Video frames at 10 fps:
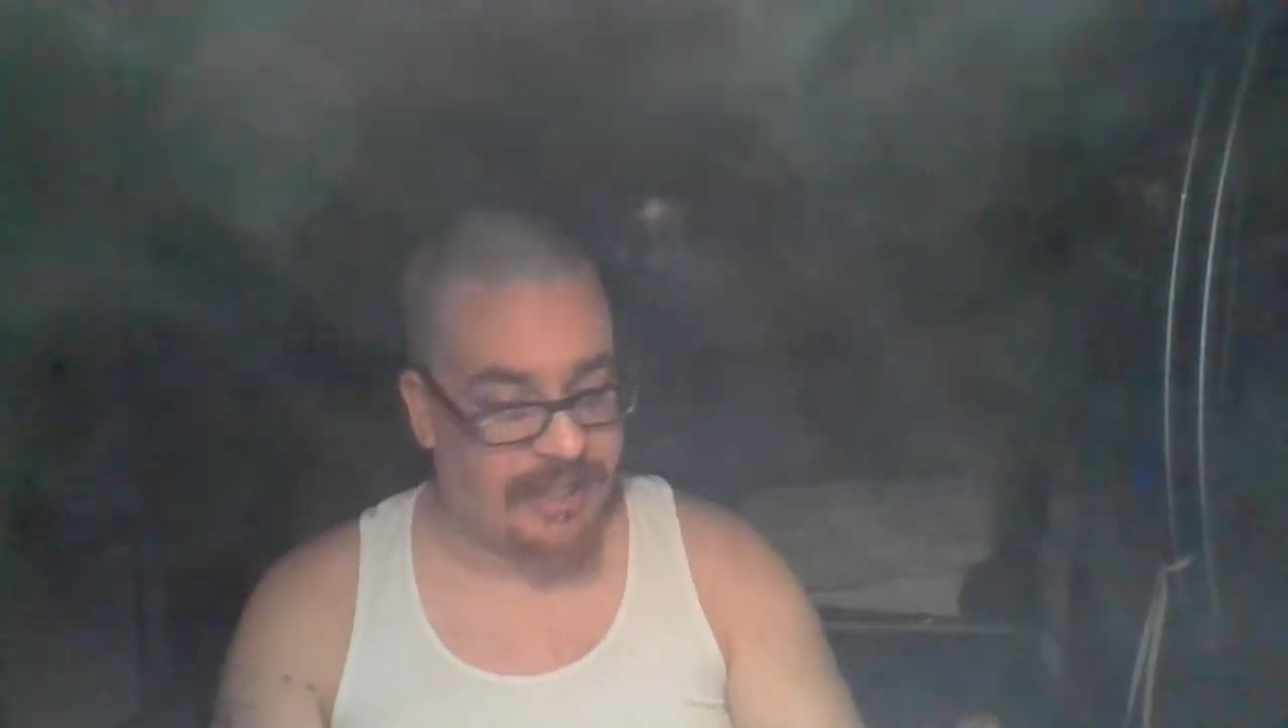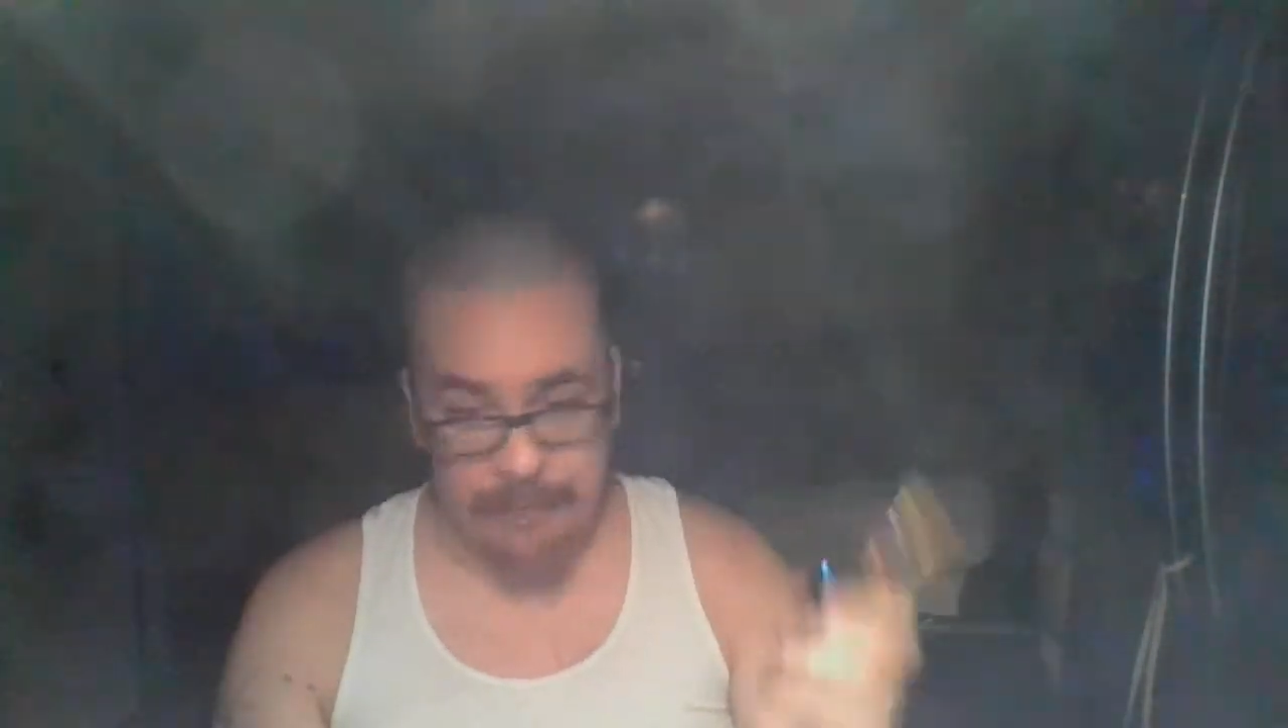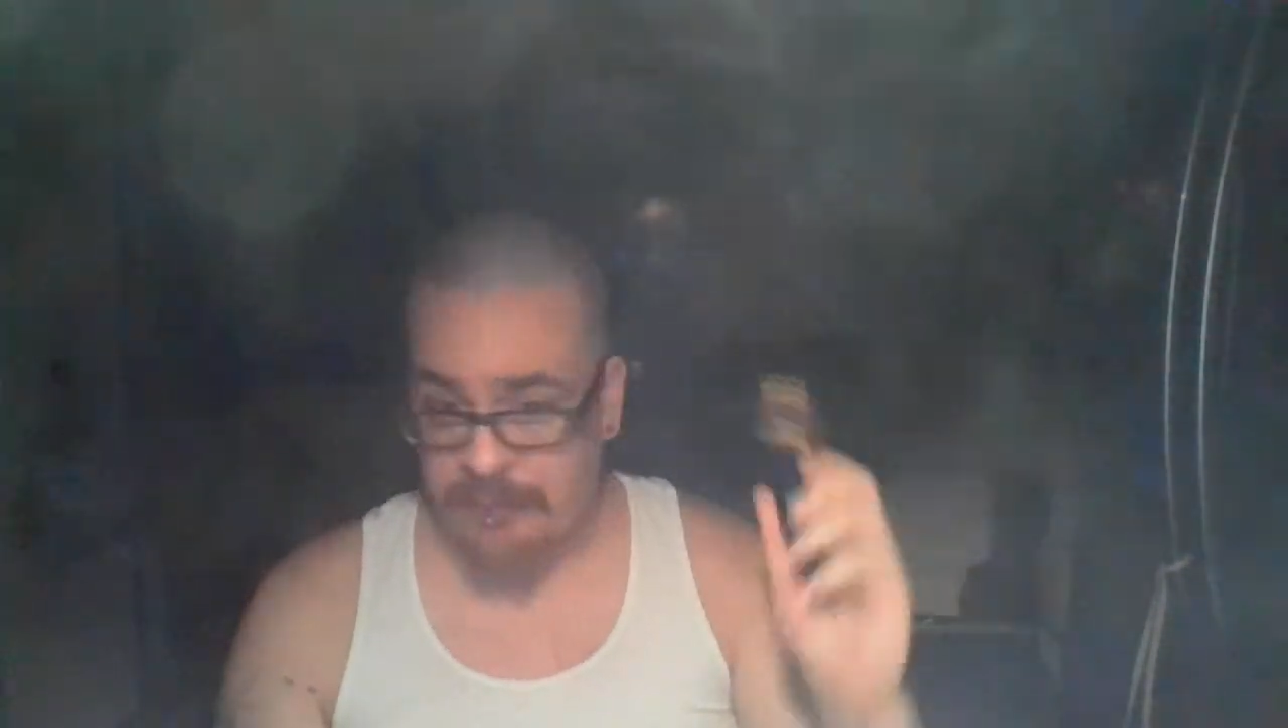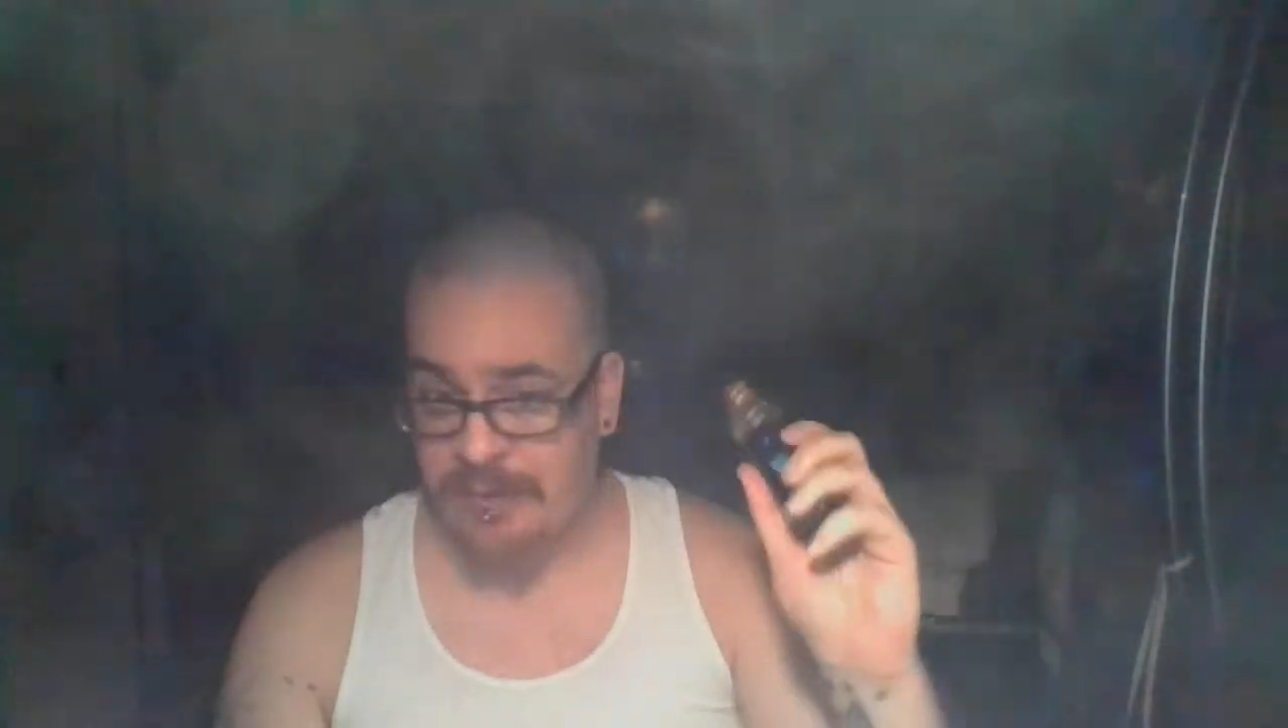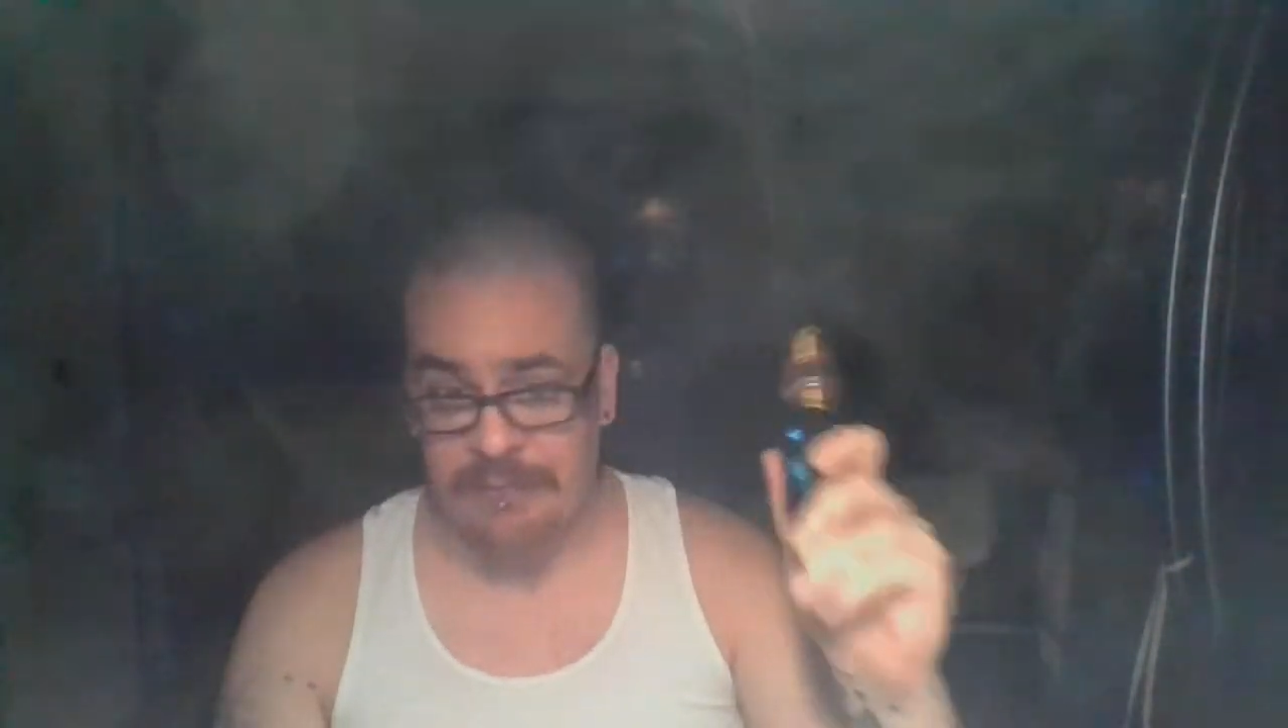
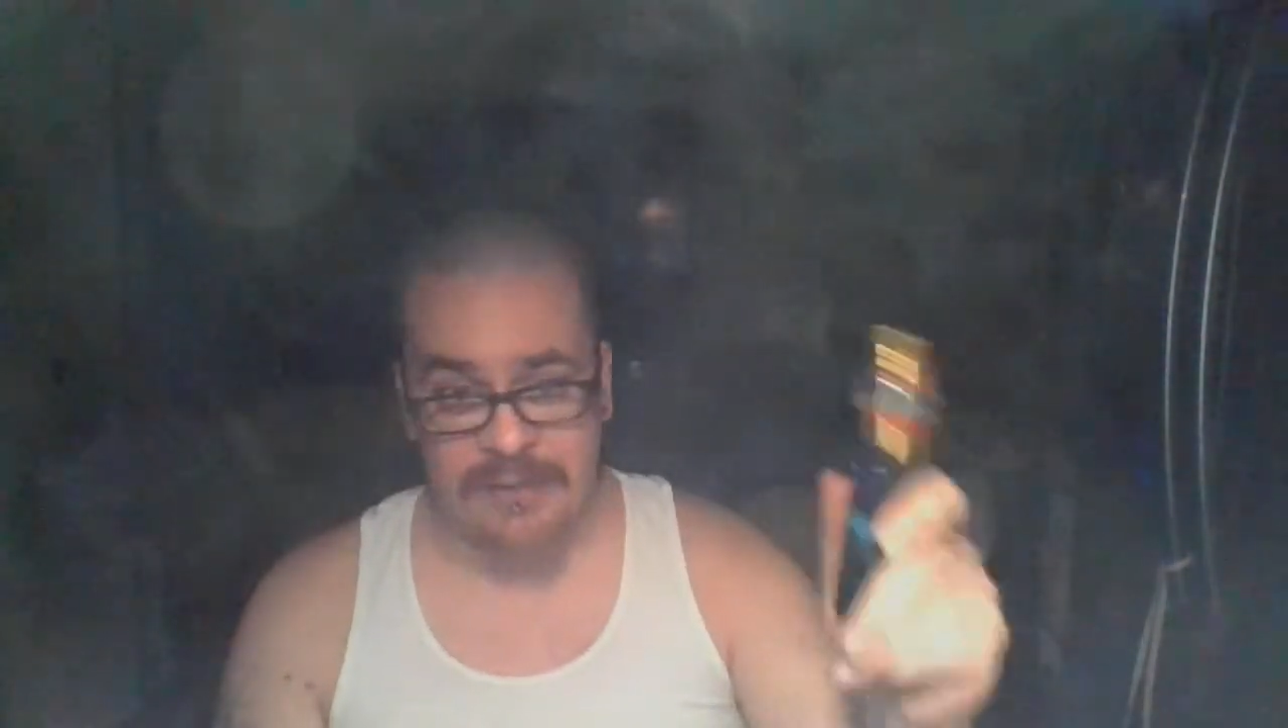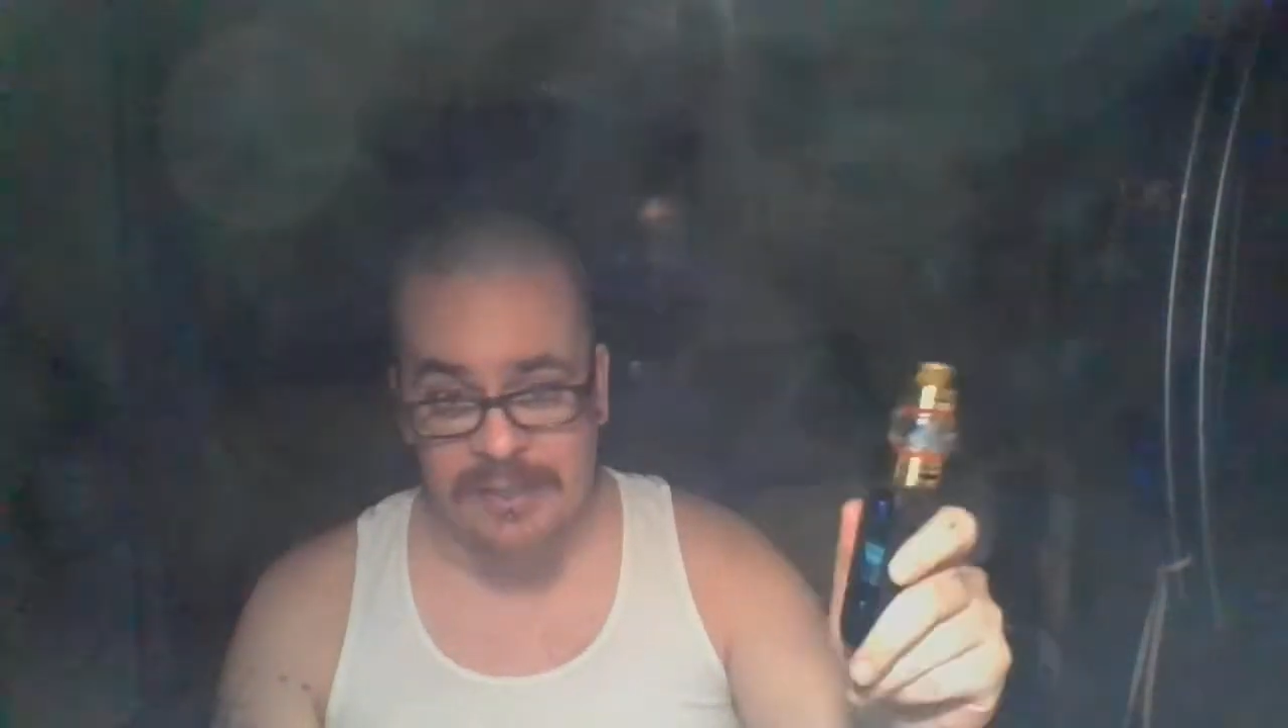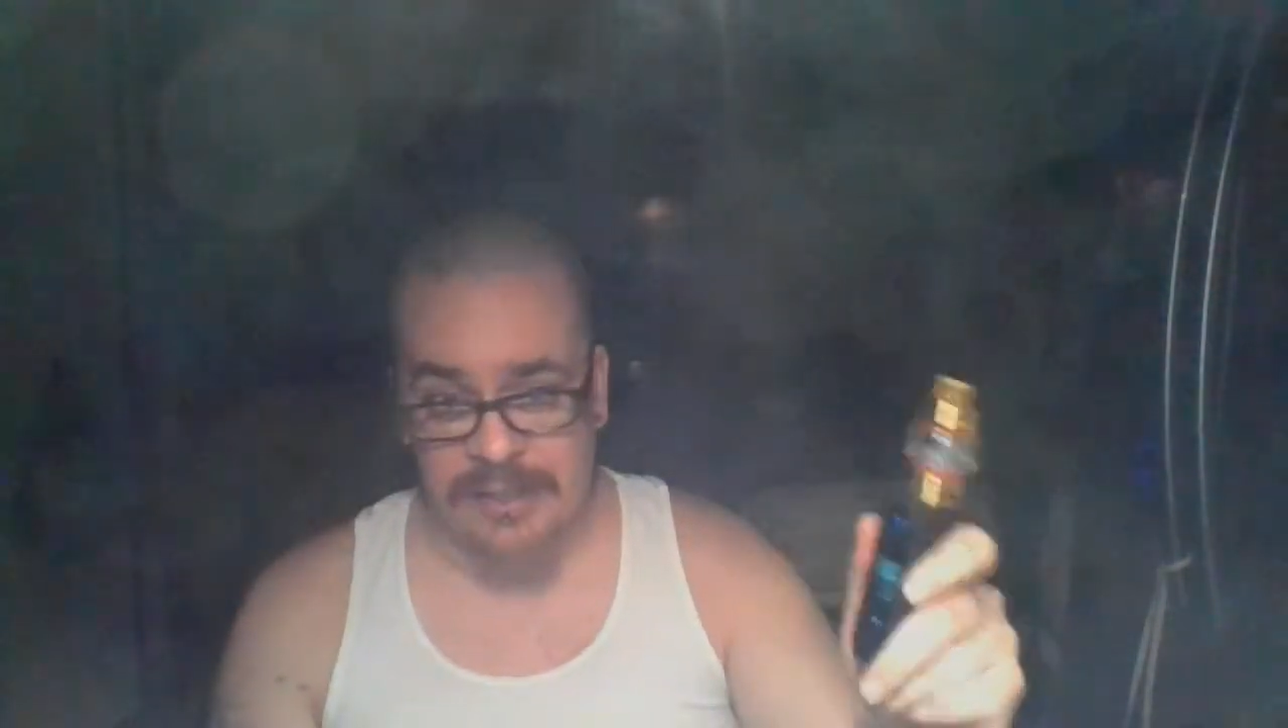apple flavor.